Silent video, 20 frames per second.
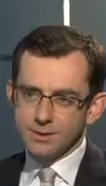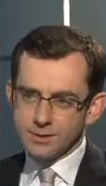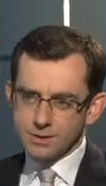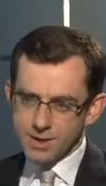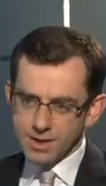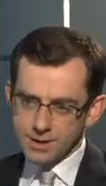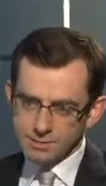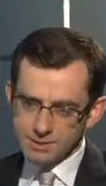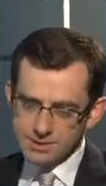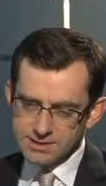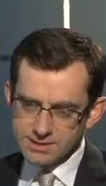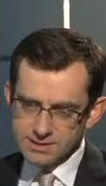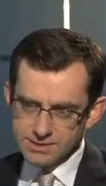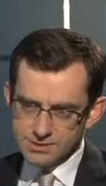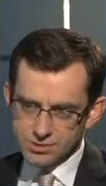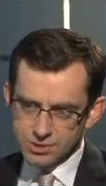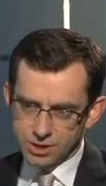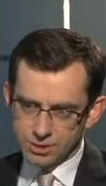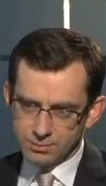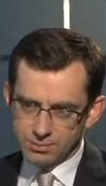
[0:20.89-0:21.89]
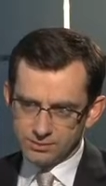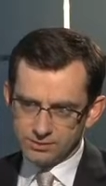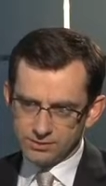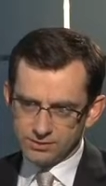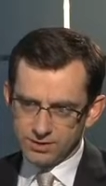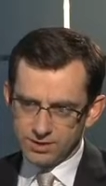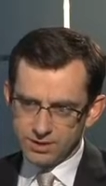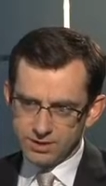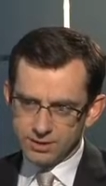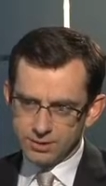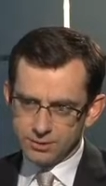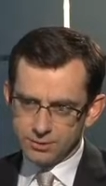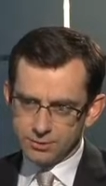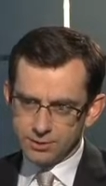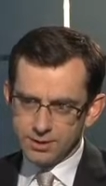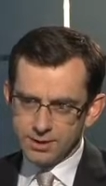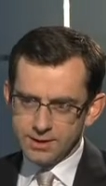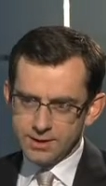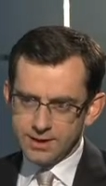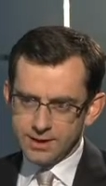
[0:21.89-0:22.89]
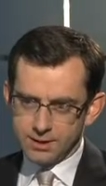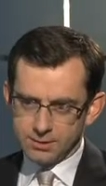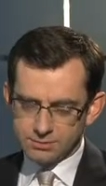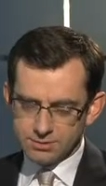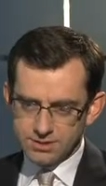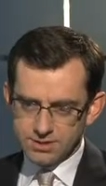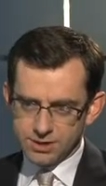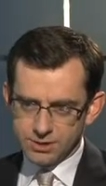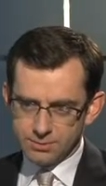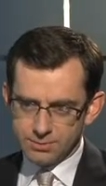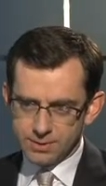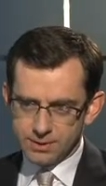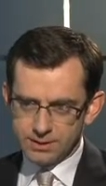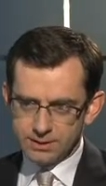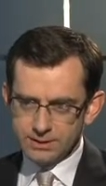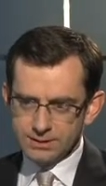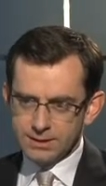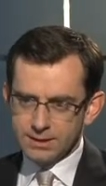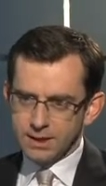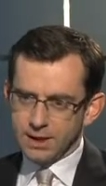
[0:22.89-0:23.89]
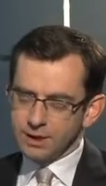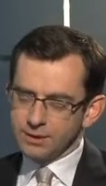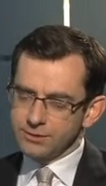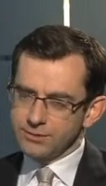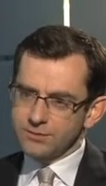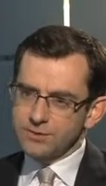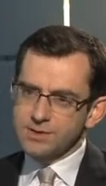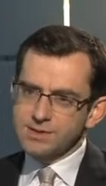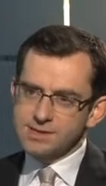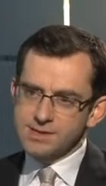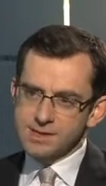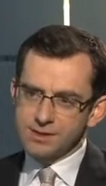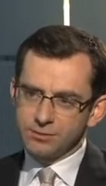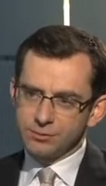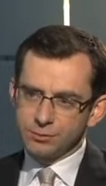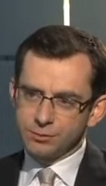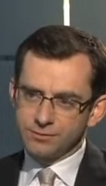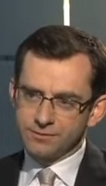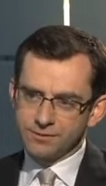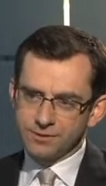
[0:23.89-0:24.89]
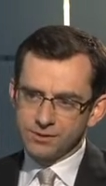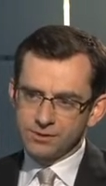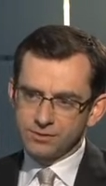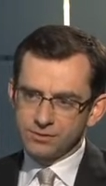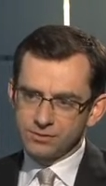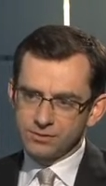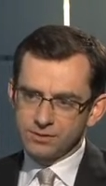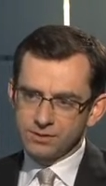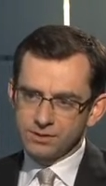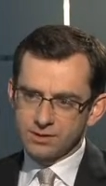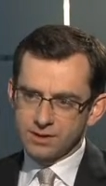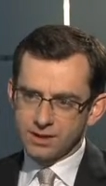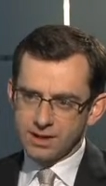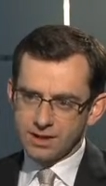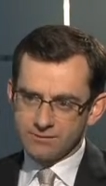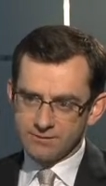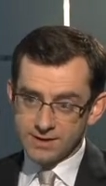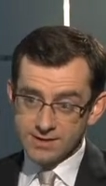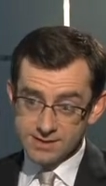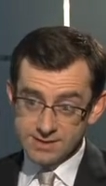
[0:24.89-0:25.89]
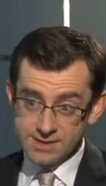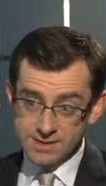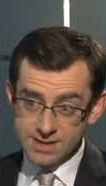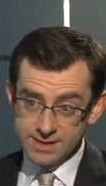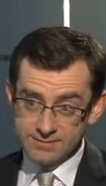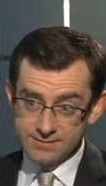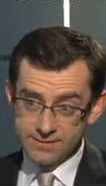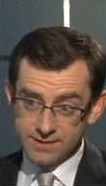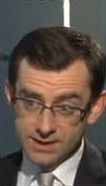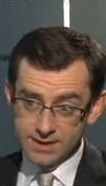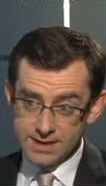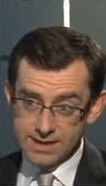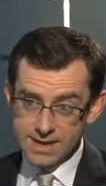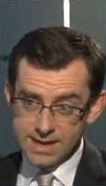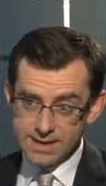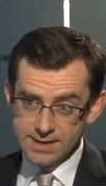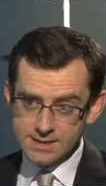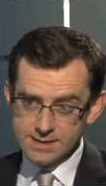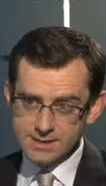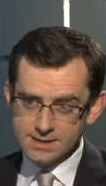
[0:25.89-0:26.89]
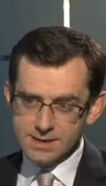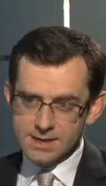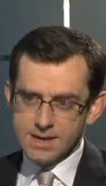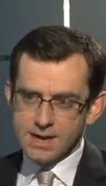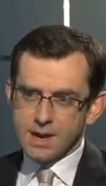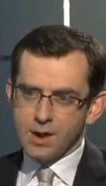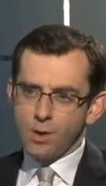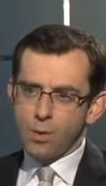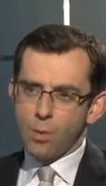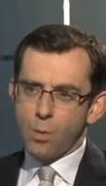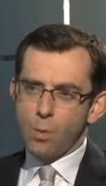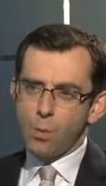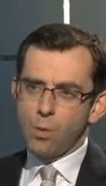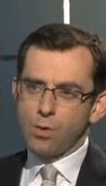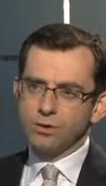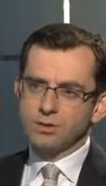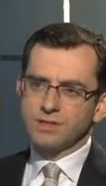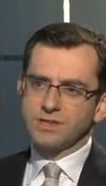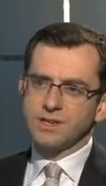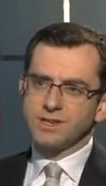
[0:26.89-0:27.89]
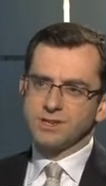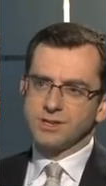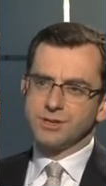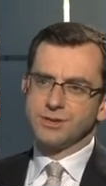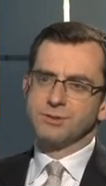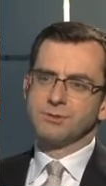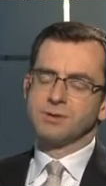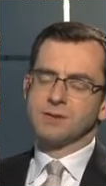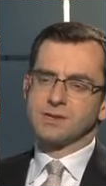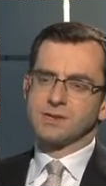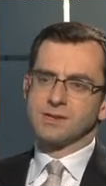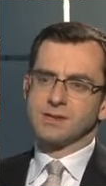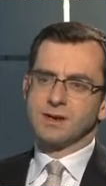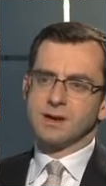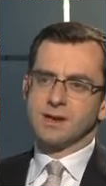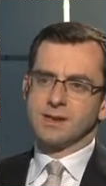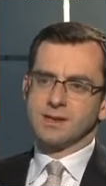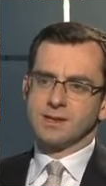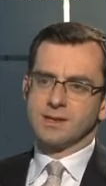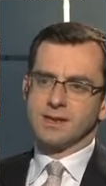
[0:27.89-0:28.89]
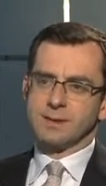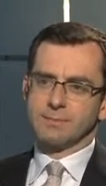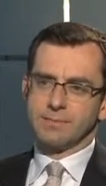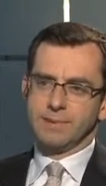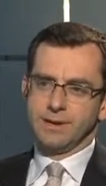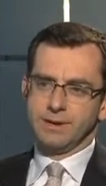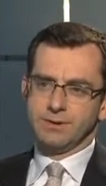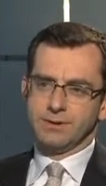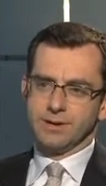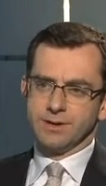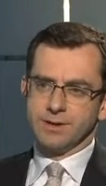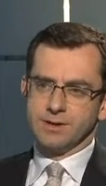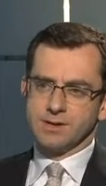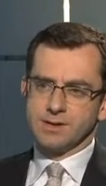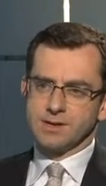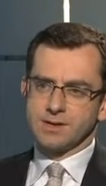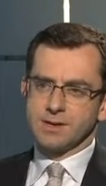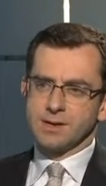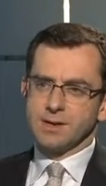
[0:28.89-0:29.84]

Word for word: You came into this job as CEO in October and you've just held your first Investor Day for Gannett. What did you decide in that period